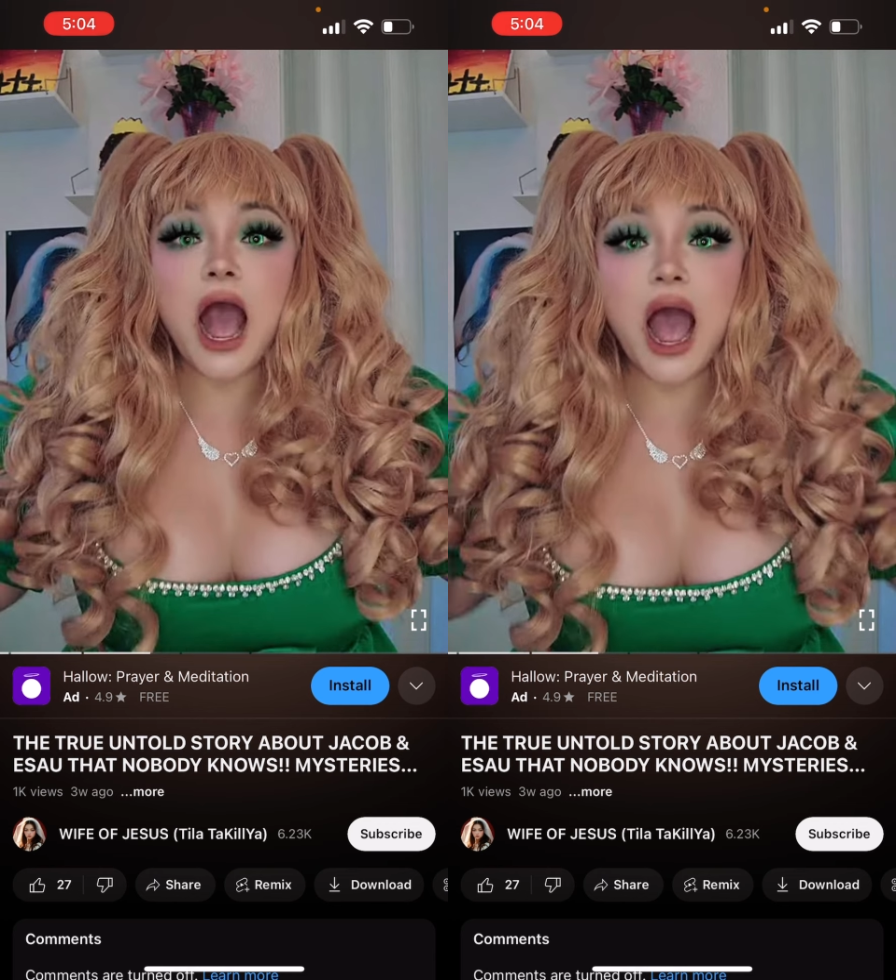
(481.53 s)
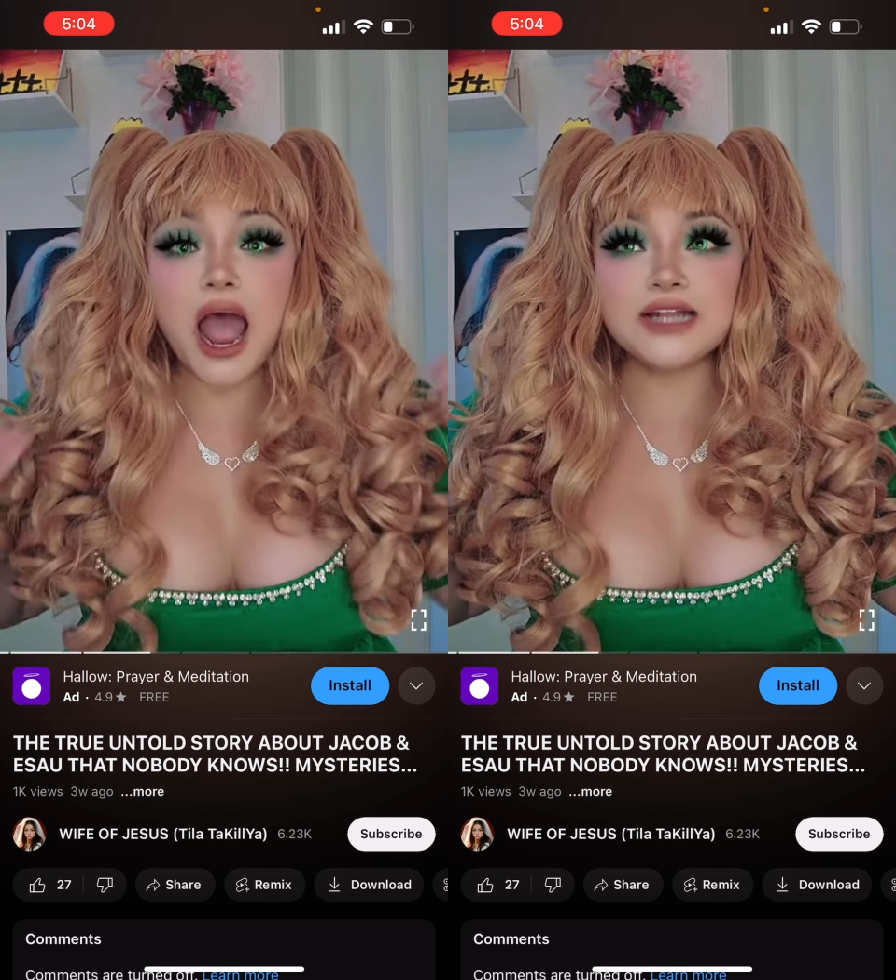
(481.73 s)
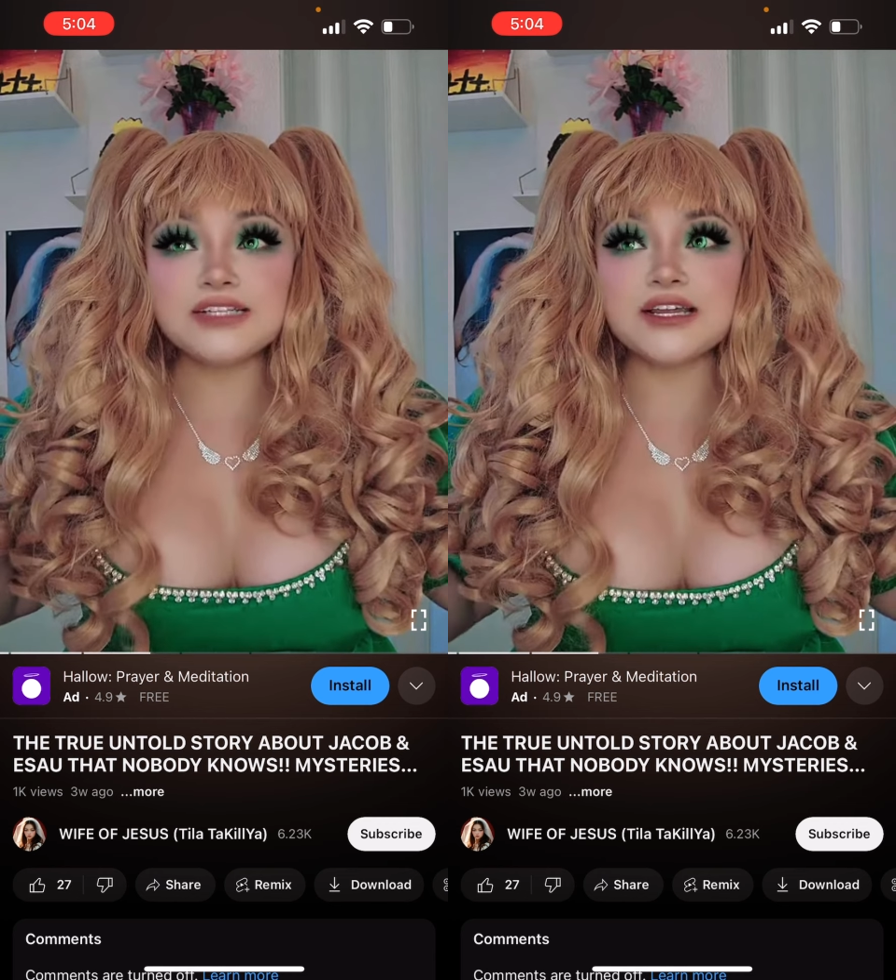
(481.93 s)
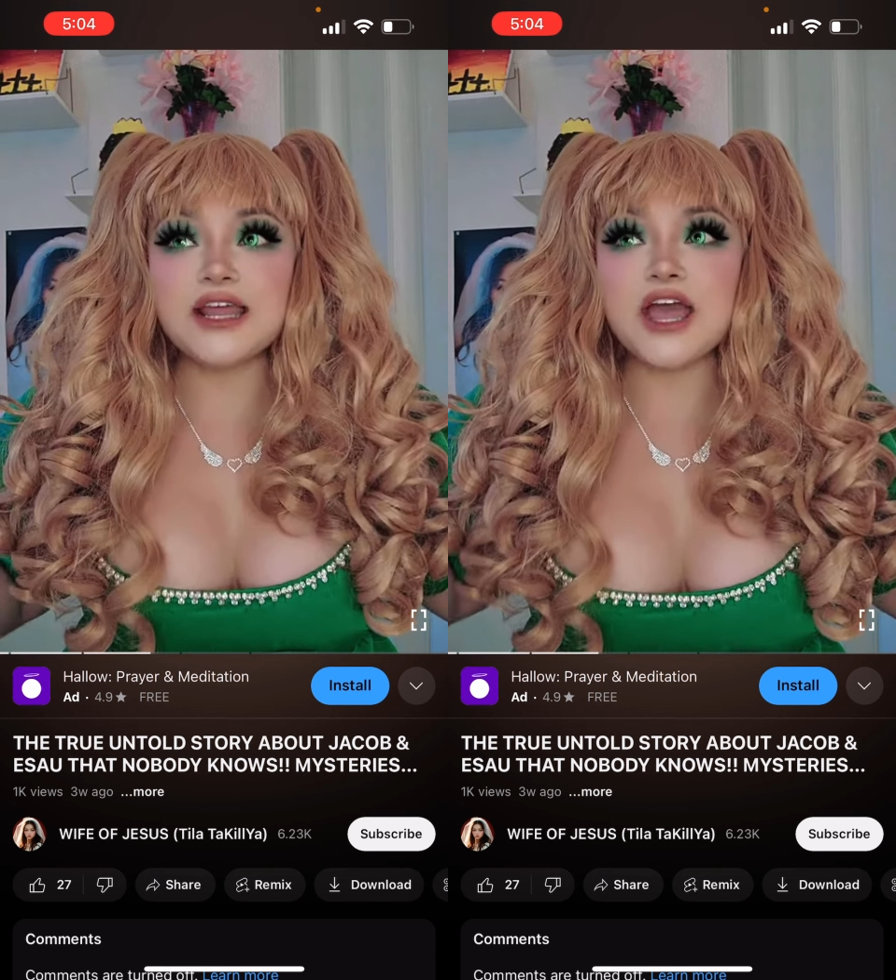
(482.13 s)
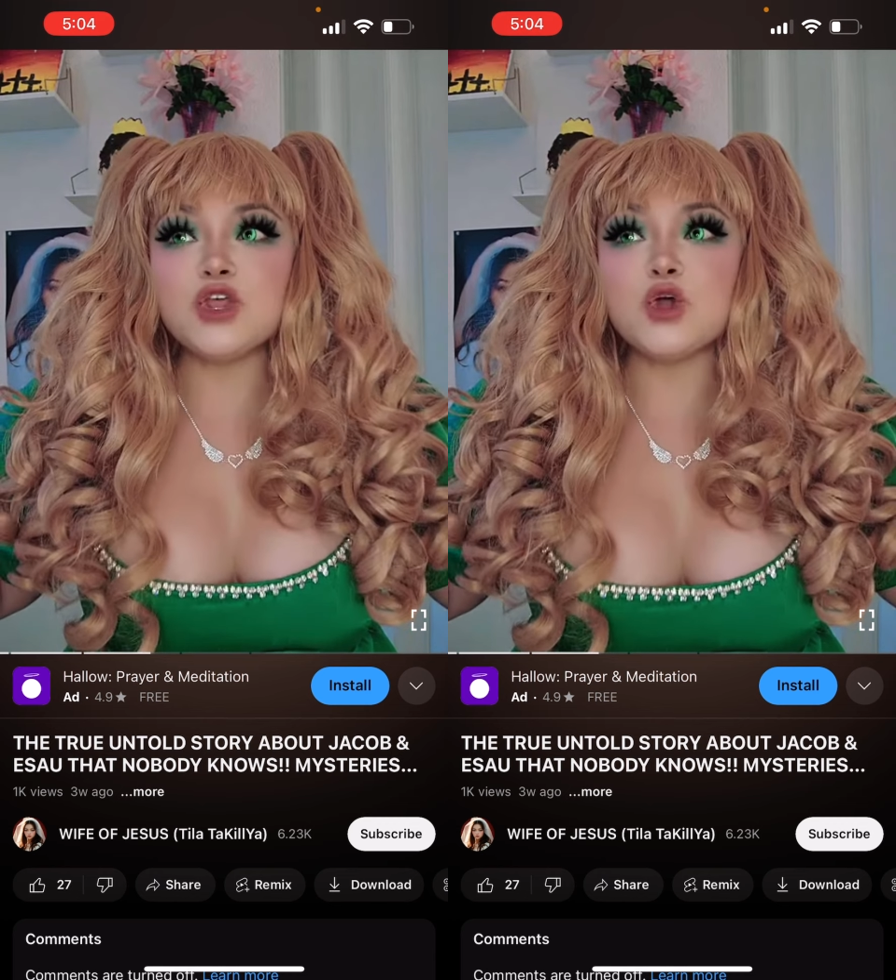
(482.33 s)
I did
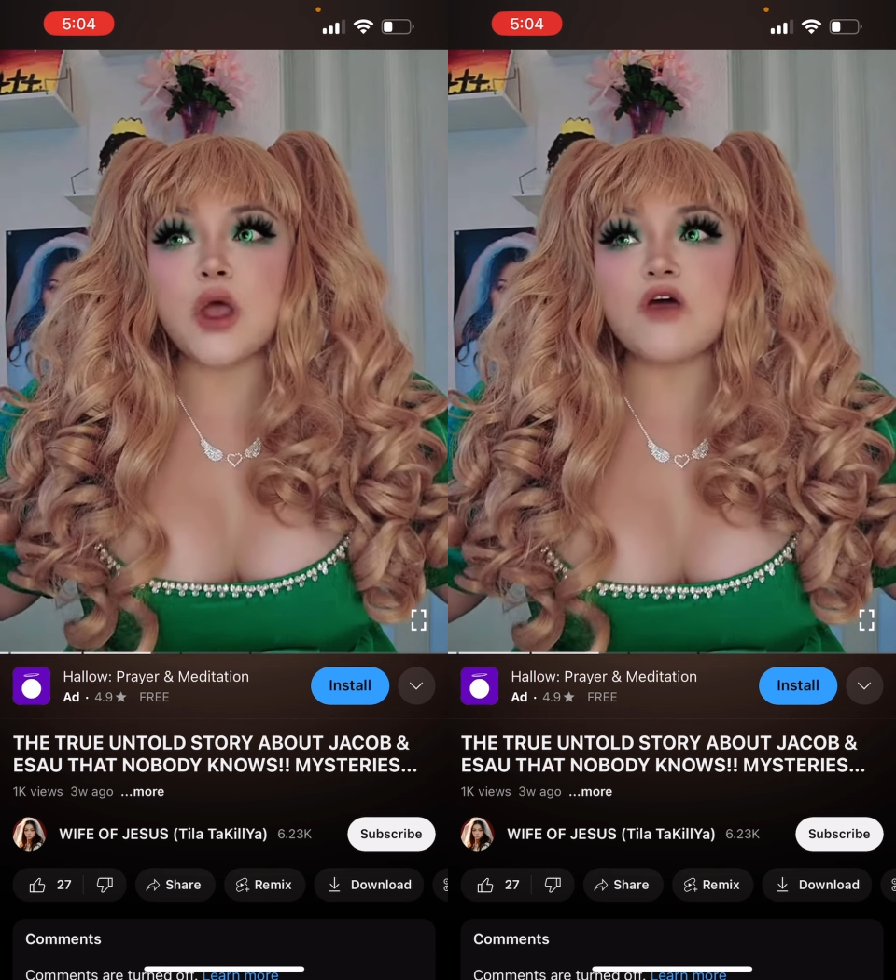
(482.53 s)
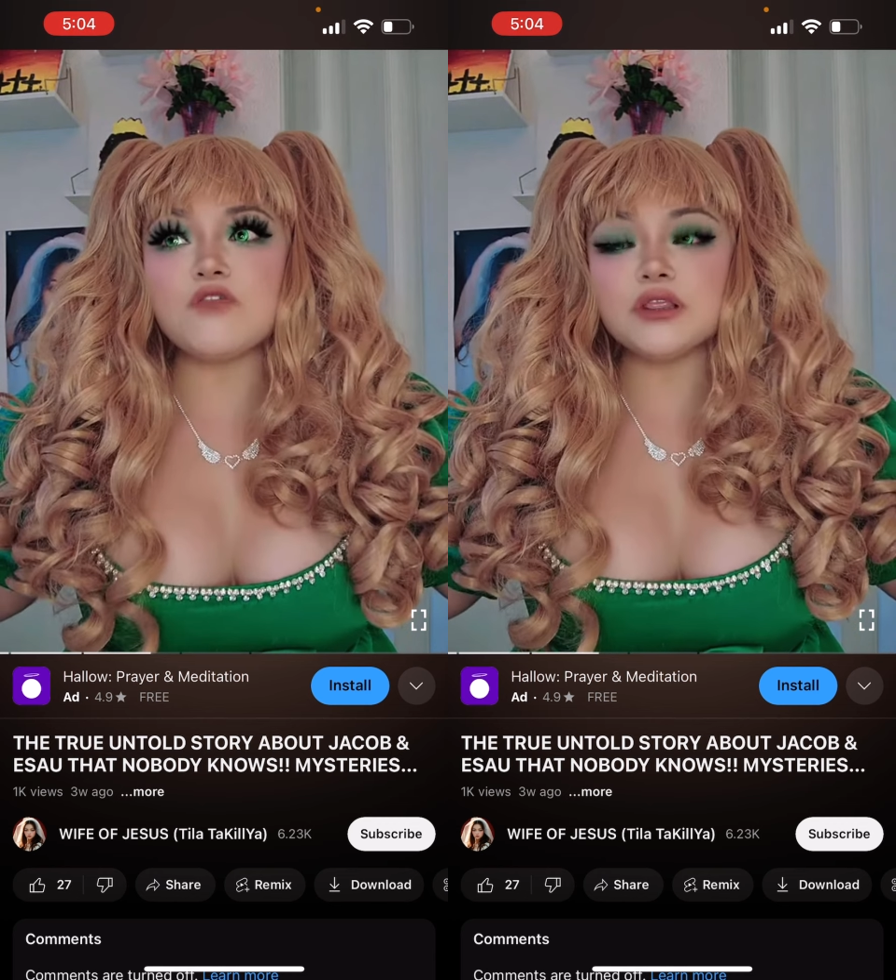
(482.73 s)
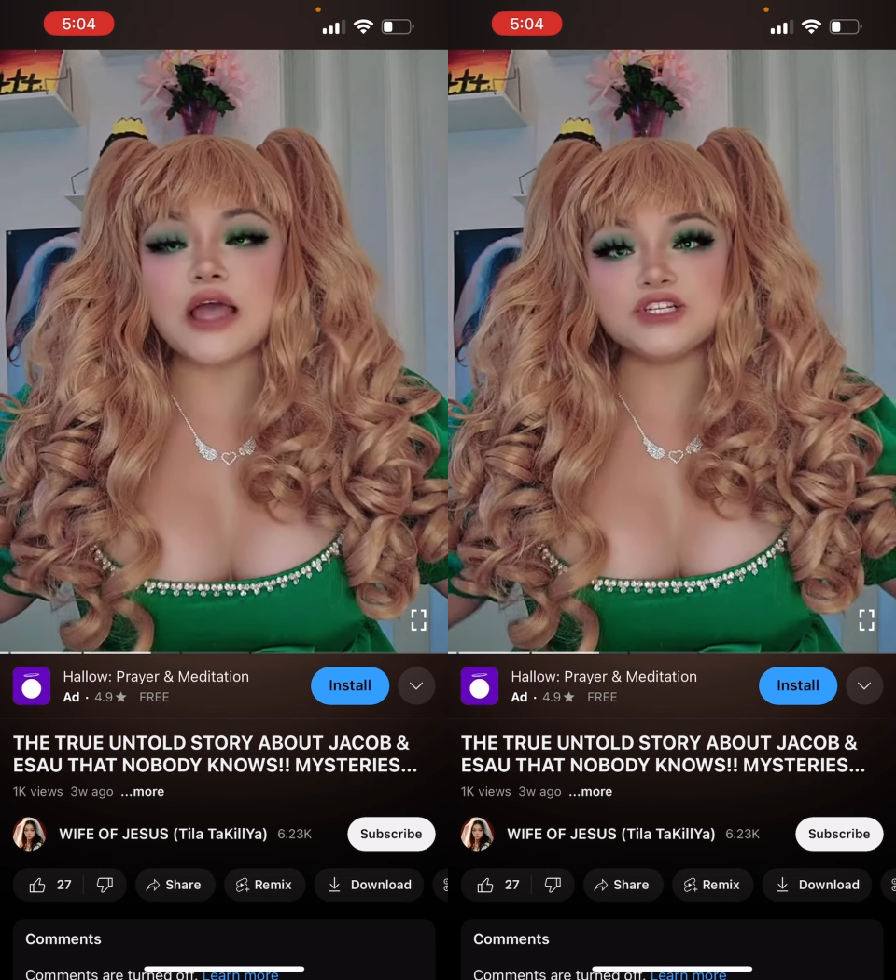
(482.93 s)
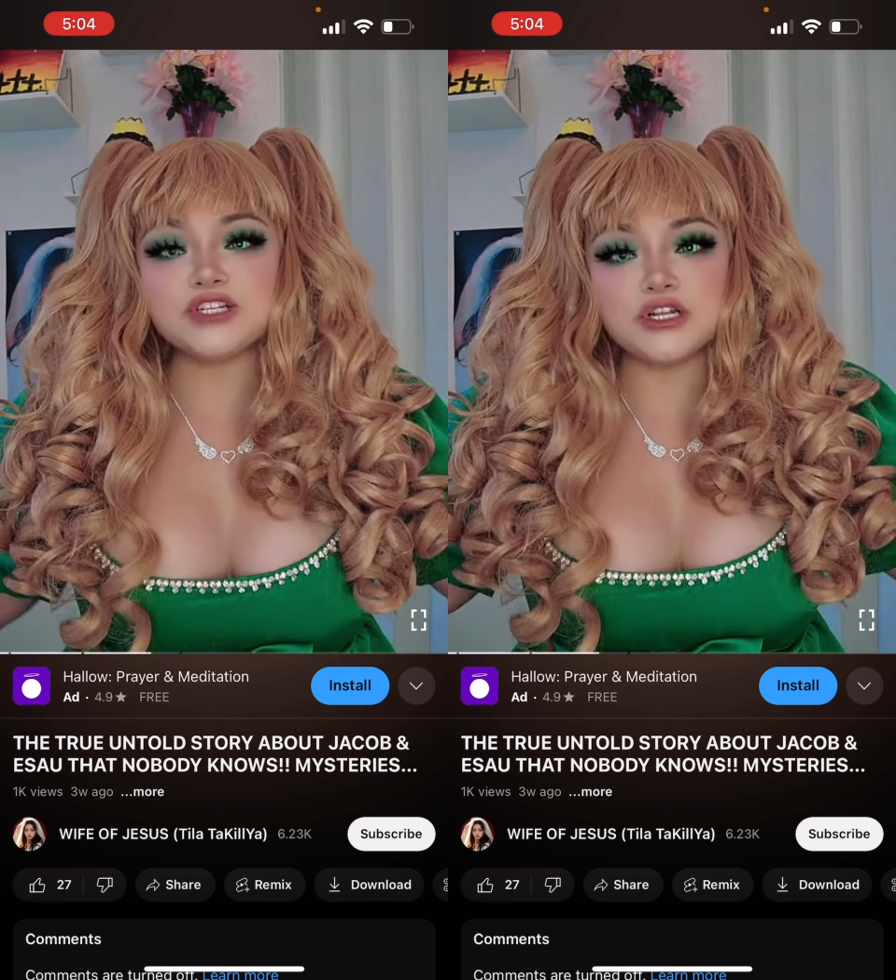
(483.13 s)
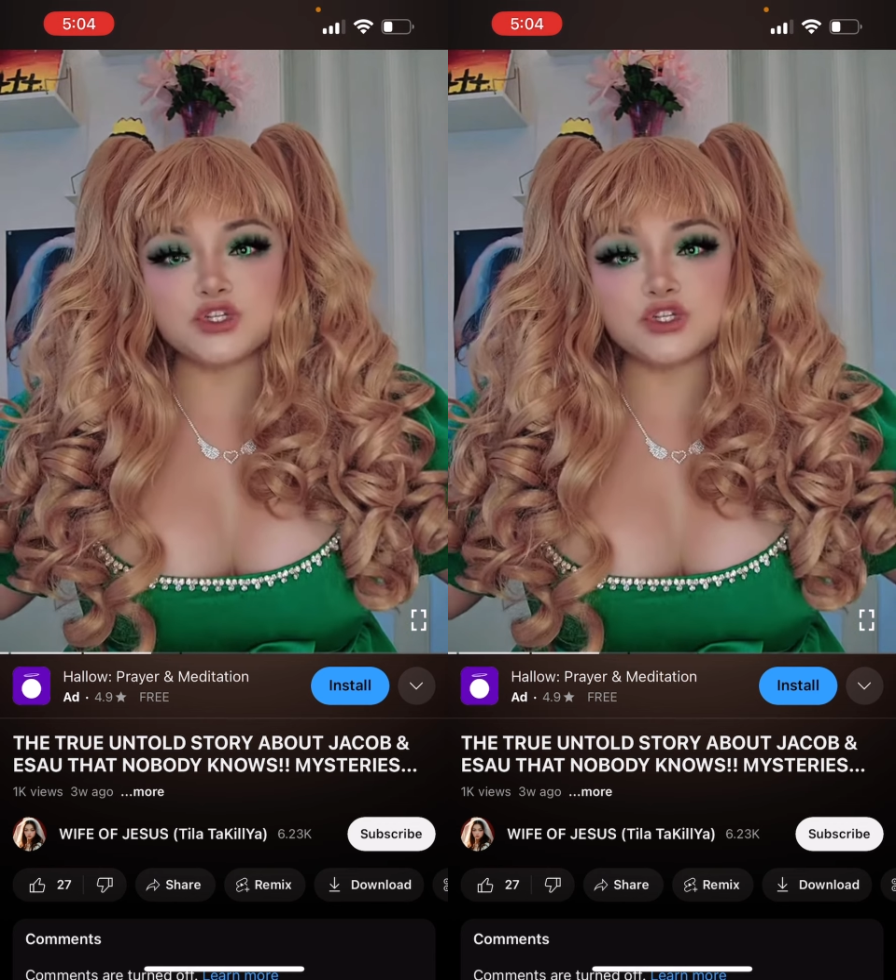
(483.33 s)
in the Revelation